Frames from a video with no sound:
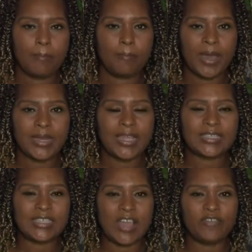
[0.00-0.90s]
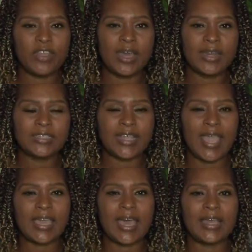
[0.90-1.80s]
But it's definitely going to
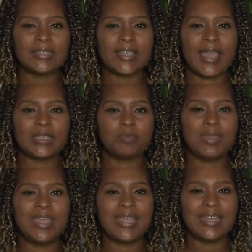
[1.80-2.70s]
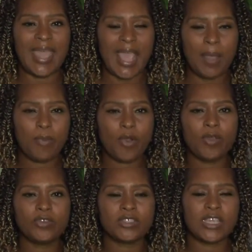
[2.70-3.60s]
take us as being
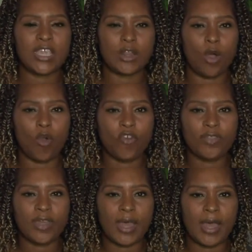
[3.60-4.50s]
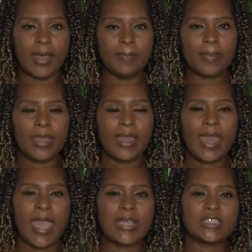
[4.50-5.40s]
neighbors to get over the hump.
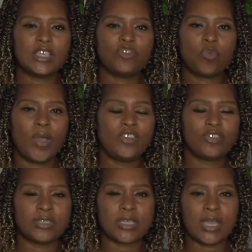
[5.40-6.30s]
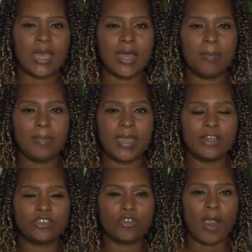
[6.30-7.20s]
And situations come
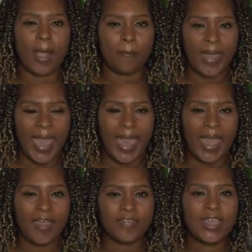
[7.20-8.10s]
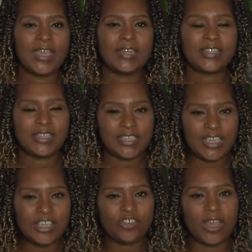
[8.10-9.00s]
into our path to
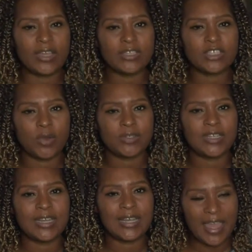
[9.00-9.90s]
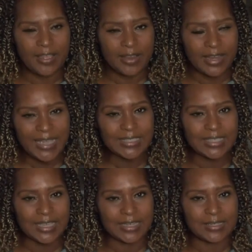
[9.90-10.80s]
teach us certain
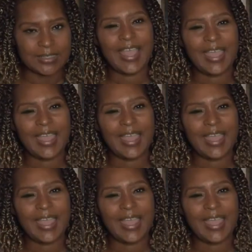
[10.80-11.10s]
lessons.